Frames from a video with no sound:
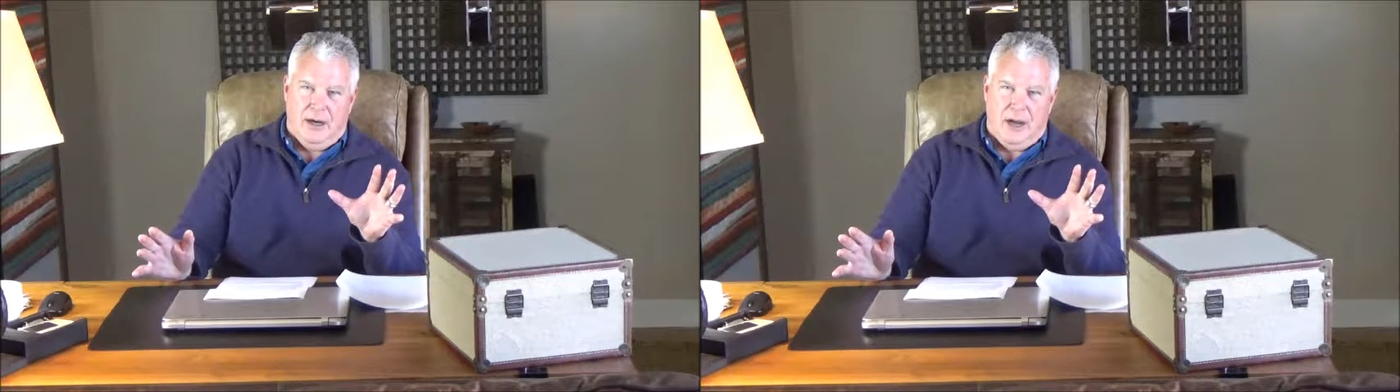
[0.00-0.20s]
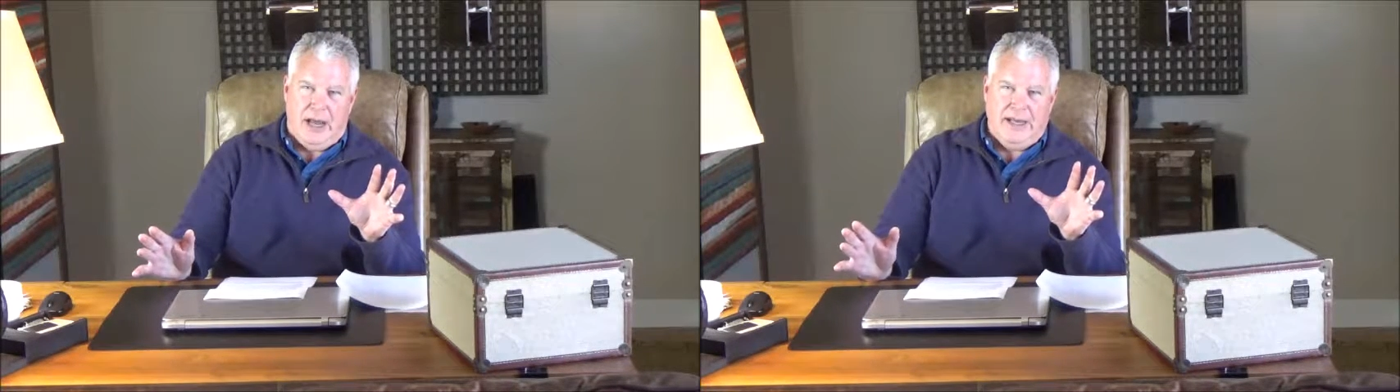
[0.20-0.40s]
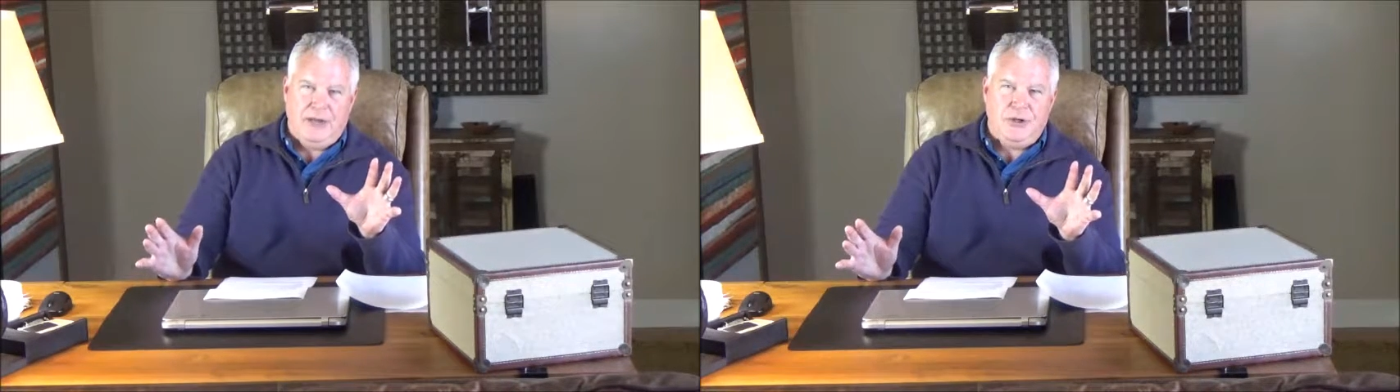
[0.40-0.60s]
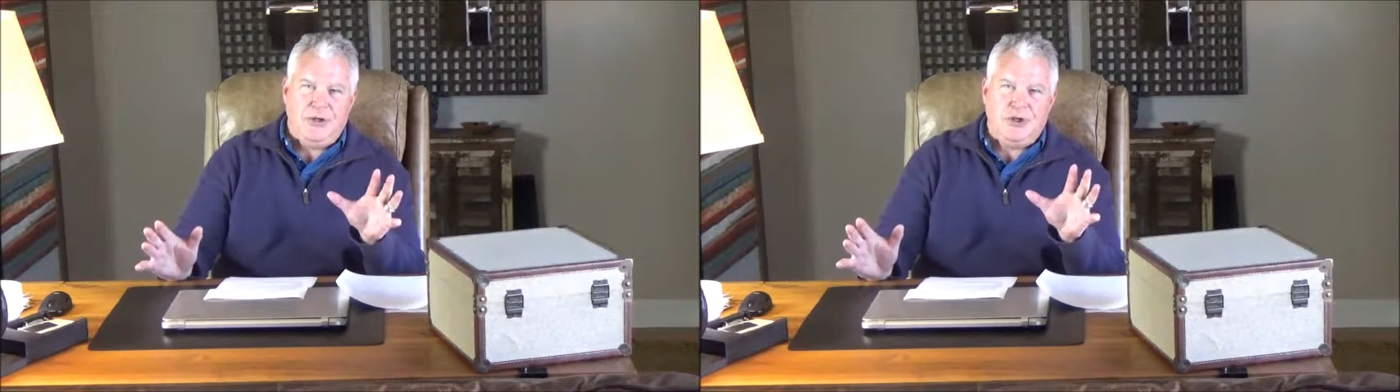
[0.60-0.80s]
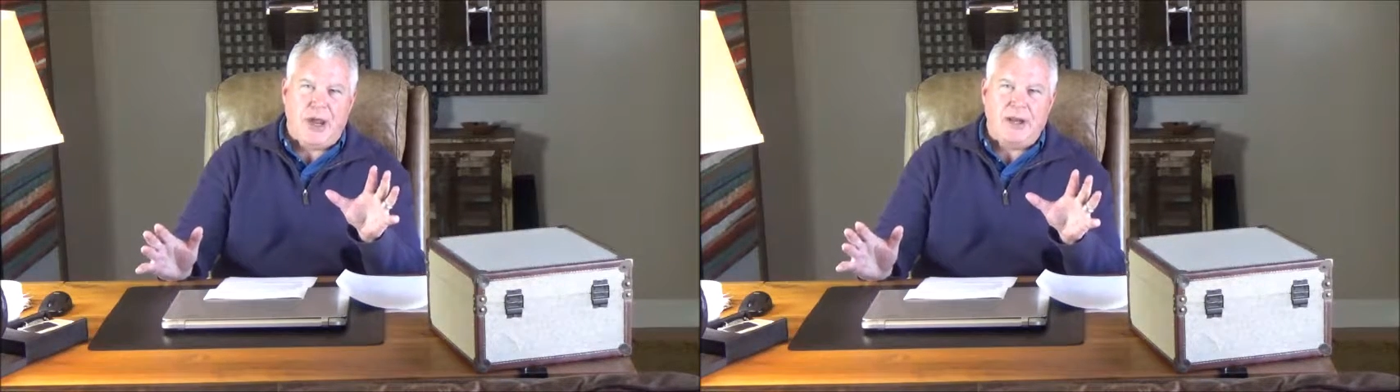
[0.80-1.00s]
I need you to
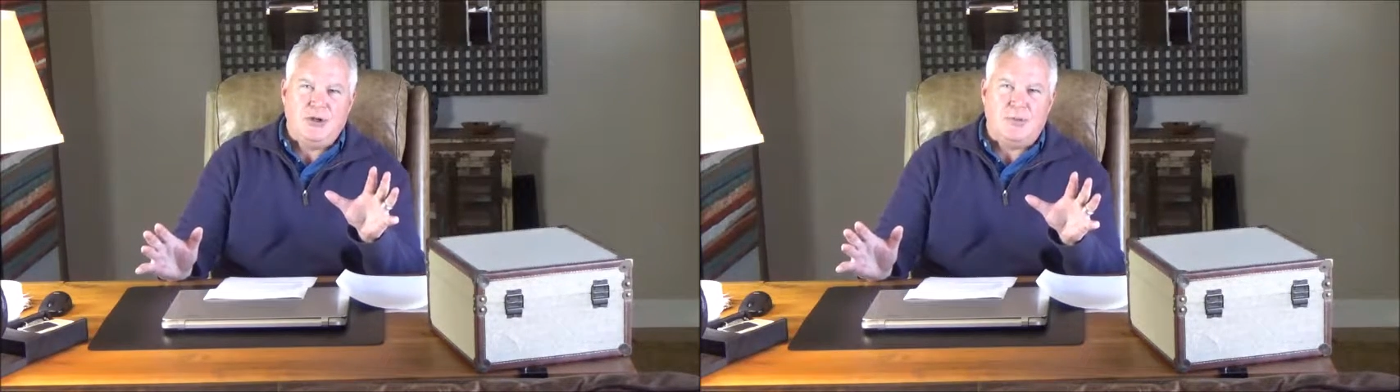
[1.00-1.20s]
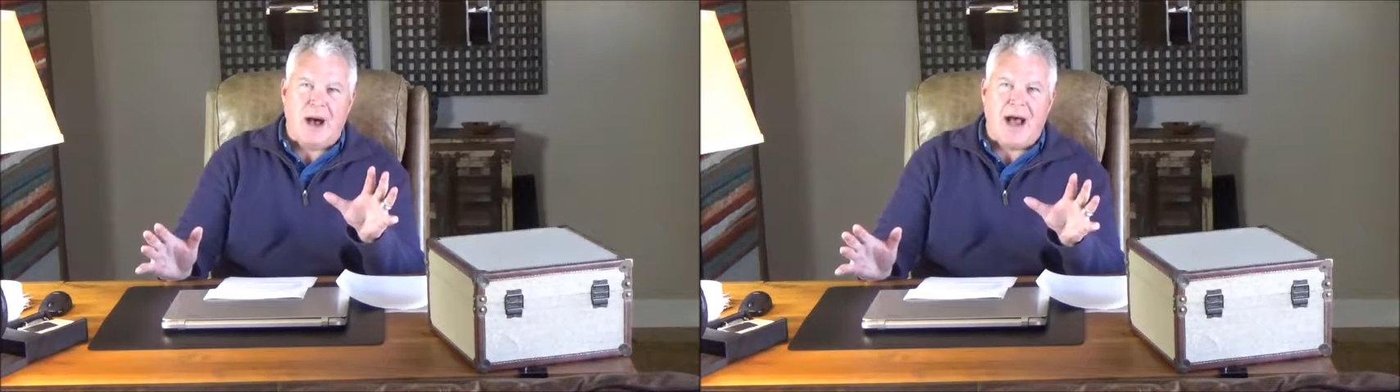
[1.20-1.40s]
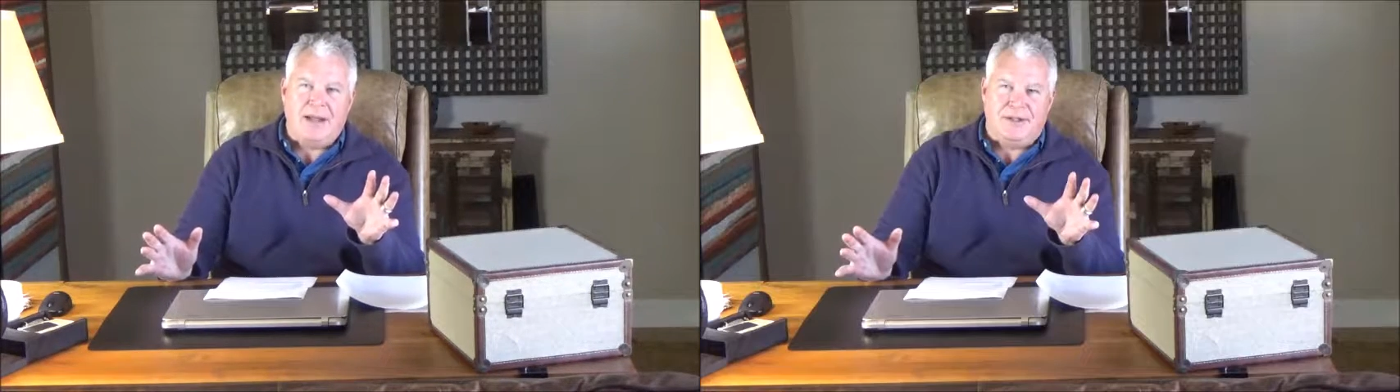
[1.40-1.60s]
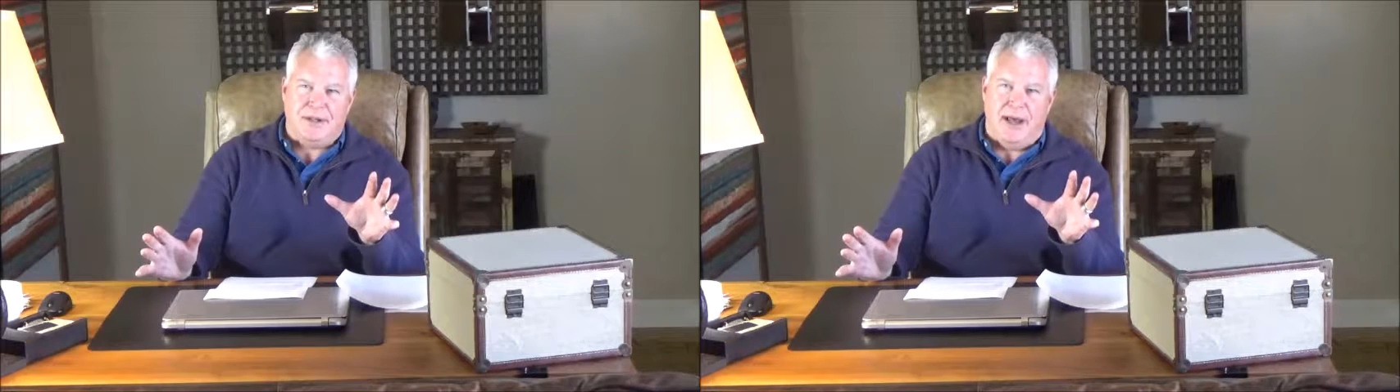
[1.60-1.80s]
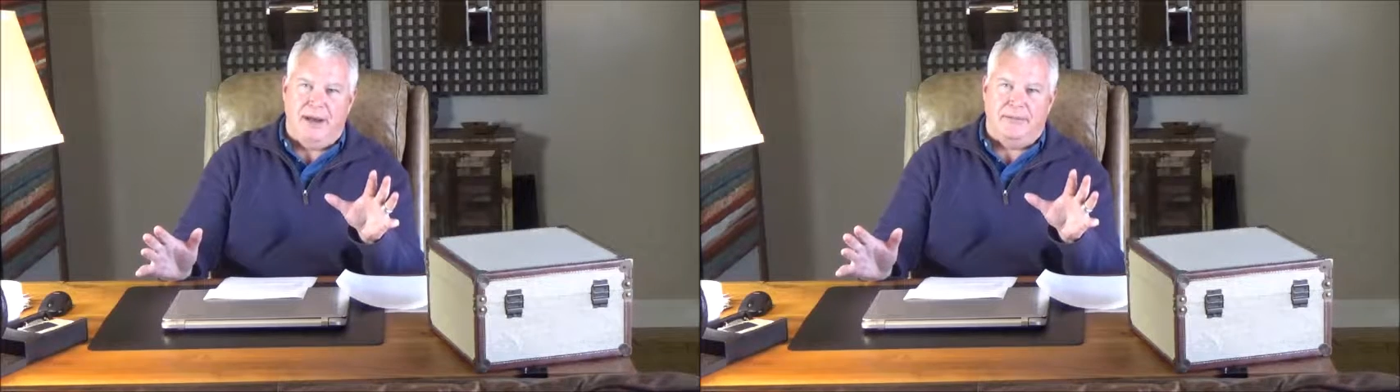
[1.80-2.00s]
change your mindset.